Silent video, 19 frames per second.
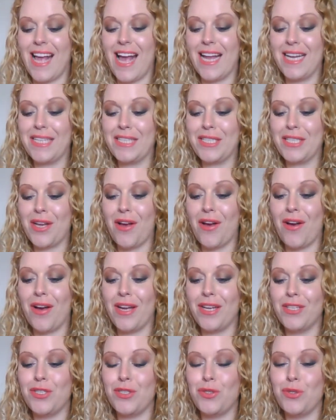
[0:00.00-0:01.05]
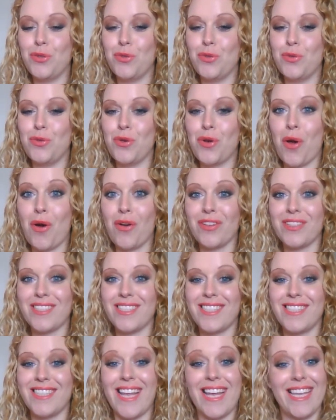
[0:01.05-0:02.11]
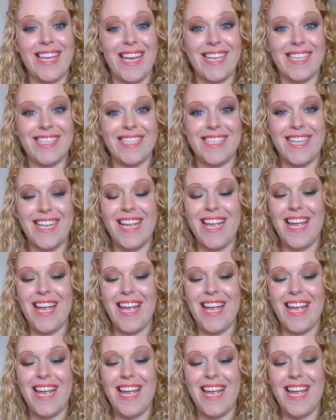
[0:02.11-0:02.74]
and I do not like it.